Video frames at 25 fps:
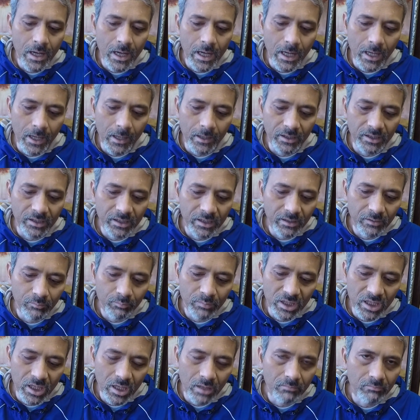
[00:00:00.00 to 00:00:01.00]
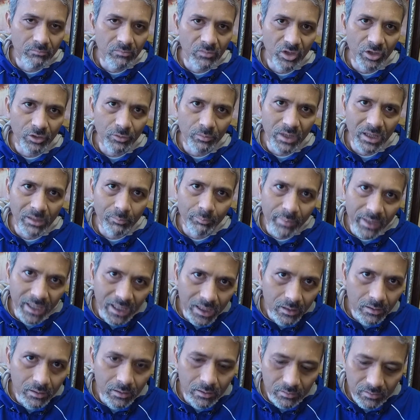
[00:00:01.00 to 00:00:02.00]
Uh, you can be a little bit
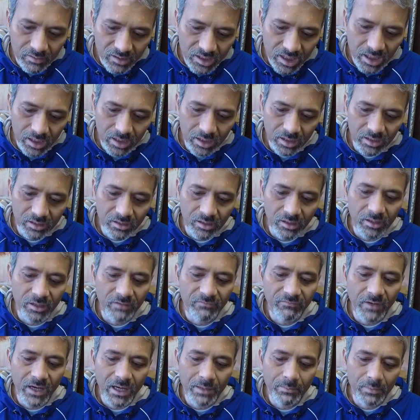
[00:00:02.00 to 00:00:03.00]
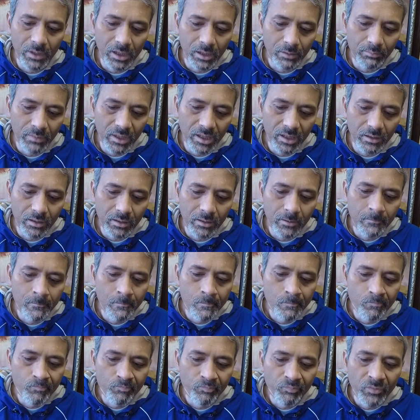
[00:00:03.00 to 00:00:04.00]
bigger than the 35 millimeter.
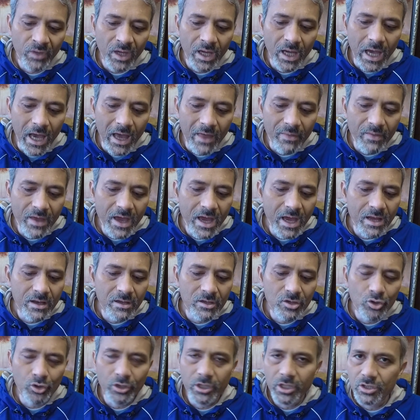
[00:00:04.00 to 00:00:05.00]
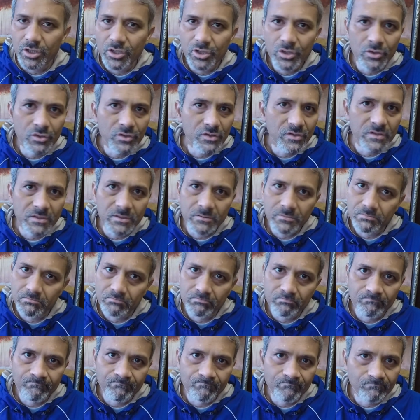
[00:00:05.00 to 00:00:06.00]
And then you can use
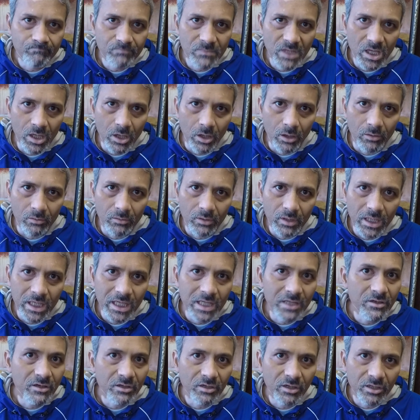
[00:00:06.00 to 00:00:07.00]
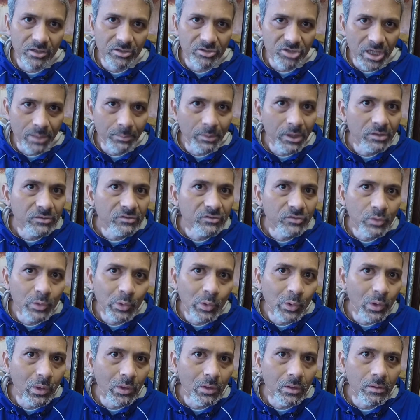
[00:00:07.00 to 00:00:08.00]
you know, either a Dremel
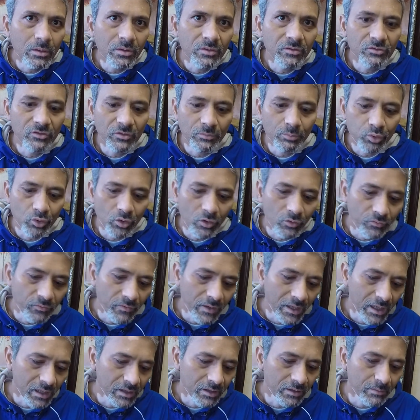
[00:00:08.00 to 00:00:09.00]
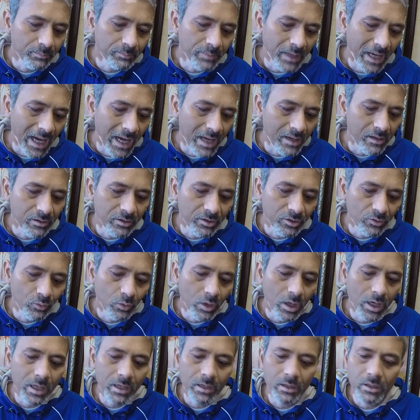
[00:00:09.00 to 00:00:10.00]
tool to profile the pattern you
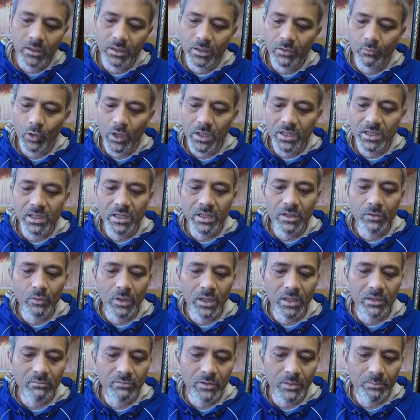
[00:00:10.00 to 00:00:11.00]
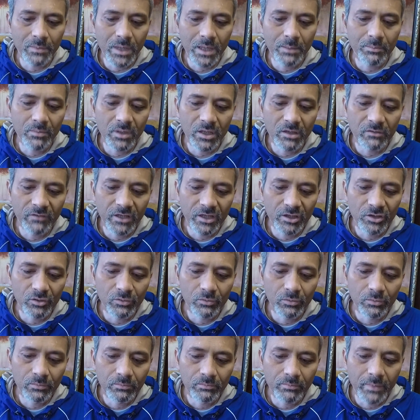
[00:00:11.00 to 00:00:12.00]
want. The one thing you want to remember when
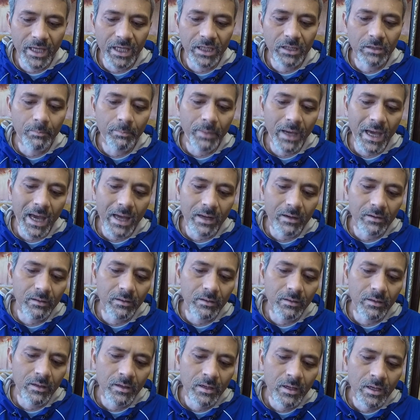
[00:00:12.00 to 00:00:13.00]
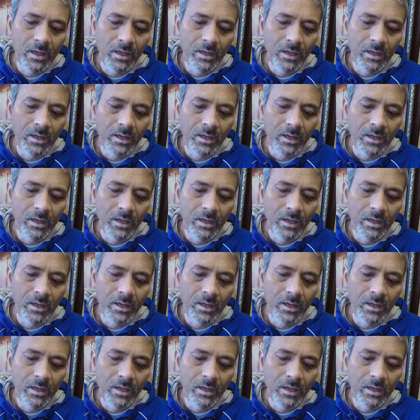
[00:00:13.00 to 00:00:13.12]
you make the pattern